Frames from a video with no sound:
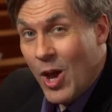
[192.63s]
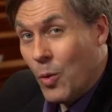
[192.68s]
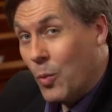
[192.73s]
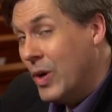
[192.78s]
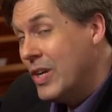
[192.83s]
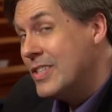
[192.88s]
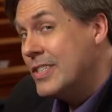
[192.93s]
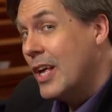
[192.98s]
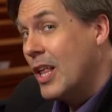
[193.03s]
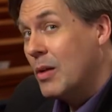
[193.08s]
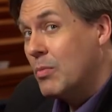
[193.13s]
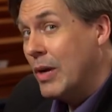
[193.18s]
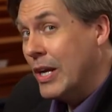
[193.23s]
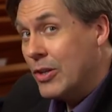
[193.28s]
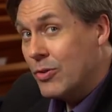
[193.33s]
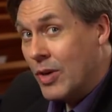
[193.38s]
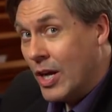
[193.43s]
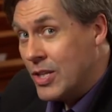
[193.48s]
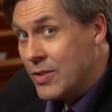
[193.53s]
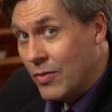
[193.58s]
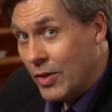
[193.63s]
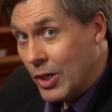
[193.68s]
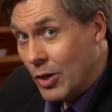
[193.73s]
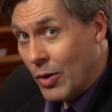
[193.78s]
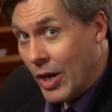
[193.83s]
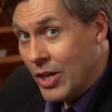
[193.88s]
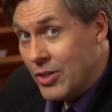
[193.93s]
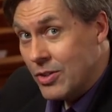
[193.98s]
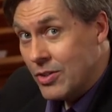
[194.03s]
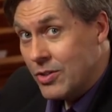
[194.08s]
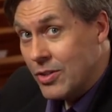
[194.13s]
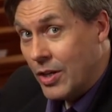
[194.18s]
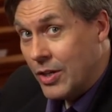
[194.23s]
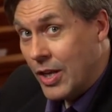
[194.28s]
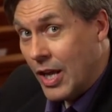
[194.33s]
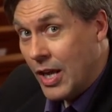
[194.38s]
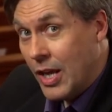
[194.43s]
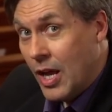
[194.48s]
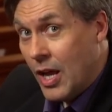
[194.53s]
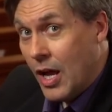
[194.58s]
We celebrate Transfiguration
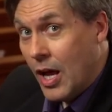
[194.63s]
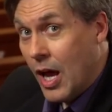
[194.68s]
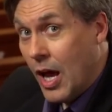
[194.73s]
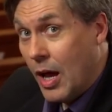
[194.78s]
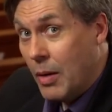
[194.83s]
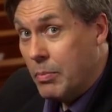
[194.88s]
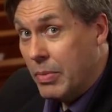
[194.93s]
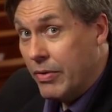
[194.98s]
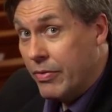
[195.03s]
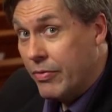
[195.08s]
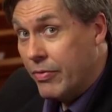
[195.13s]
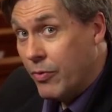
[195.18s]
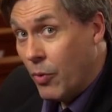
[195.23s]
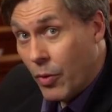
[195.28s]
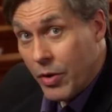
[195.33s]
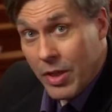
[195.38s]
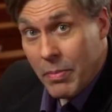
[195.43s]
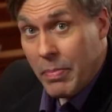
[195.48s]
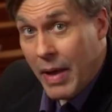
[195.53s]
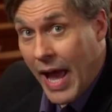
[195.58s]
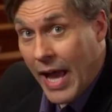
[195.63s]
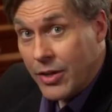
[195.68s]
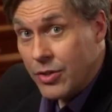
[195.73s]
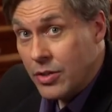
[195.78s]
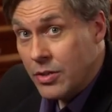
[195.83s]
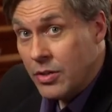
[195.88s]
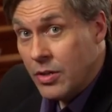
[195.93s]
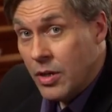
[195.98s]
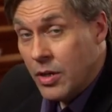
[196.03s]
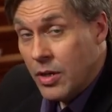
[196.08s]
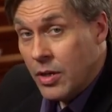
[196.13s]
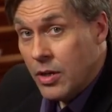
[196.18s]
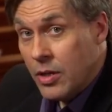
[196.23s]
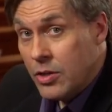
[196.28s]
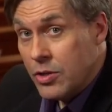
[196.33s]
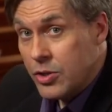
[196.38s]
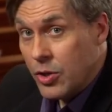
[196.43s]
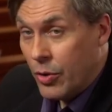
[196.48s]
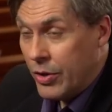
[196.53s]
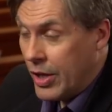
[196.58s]
Sunday uh, before the Passion
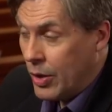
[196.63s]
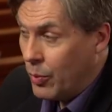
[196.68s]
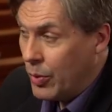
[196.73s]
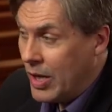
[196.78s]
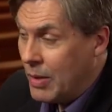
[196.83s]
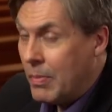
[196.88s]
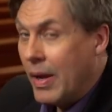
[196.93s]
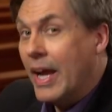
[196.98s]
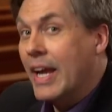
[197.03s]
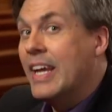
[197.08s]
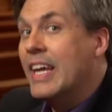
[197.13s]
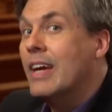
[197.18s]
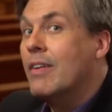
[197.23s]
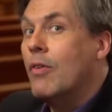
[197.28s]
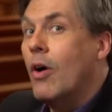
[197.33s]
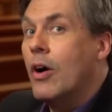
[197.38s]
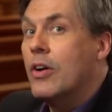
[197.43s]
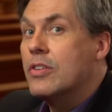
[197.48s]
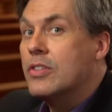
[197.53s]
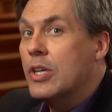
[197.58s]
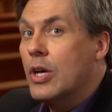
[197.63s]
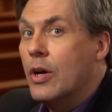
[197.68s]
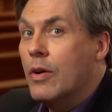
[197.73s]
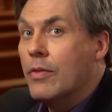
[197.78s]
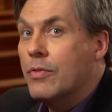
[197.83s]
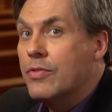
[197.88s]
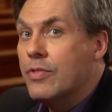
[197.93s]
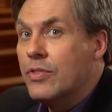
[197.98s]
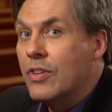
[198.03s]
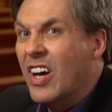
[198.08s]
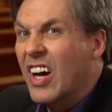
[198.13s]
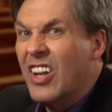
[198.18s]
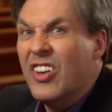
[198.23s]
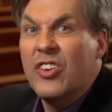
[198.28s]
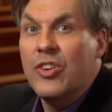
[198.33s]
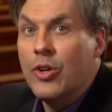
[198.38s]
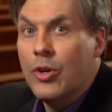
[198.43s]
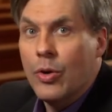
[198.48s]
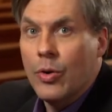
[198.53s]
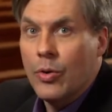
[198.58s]
so that we may give ourselves
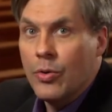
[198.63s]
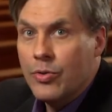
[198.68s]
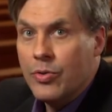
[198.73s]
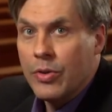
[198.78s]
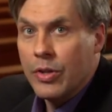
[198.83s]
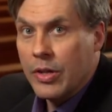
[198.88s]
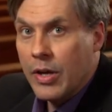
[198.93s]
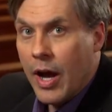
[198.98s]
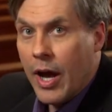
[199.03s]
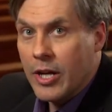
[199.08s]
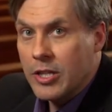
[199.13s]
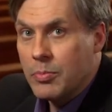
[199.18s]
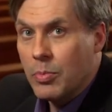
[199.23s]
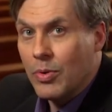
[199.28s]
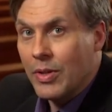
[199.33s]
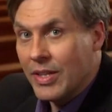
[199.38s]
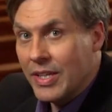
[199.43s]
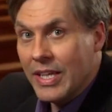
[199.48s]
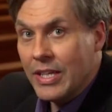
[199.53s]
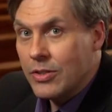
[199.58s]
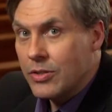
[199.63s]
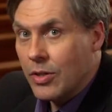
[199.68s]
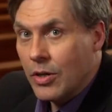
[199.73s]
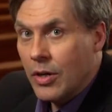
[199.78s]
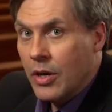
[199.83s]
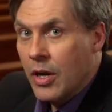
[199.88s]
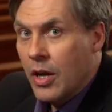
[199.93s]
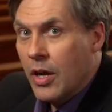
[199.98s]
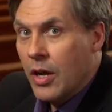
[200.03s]
anew to the gospel at Easter,